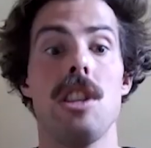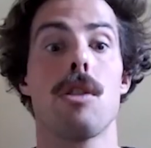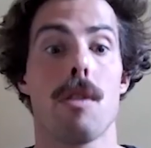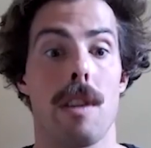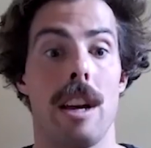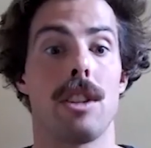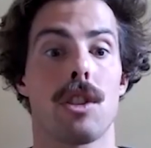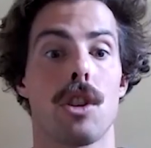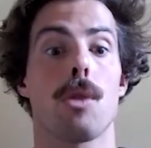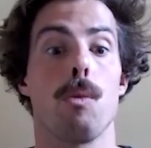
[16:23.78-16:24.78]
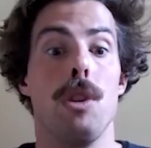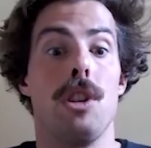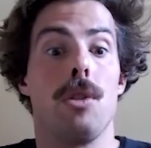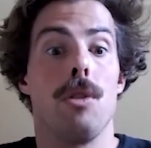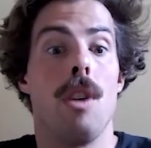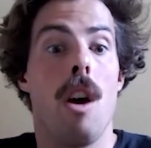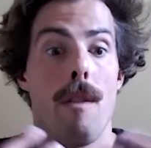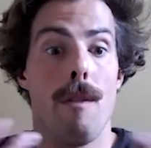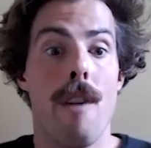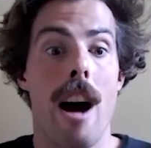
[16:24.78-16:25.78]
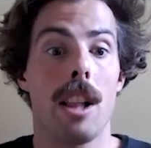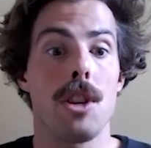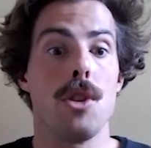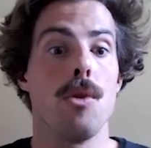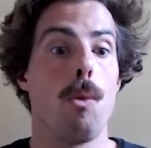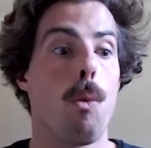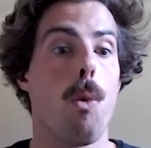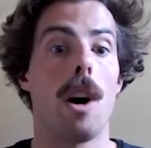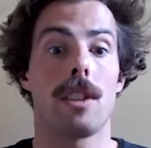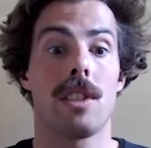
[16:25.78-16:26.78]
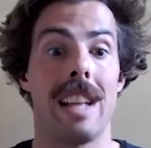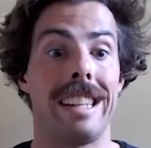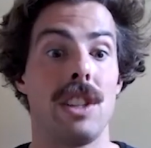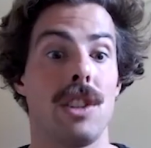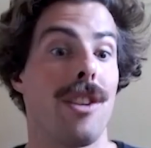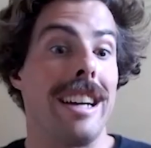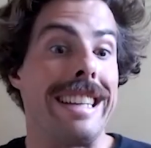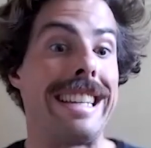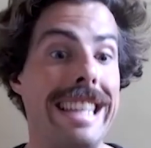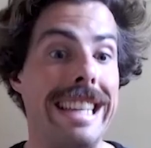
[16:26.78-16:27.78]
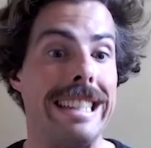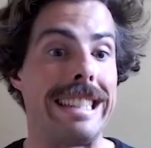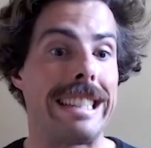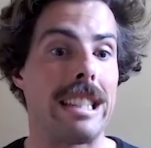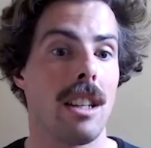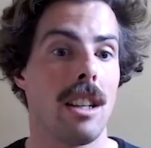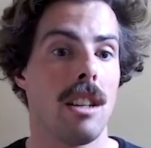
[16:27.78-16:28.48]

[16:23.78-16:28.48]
degrowth answer we should value what satisfy needs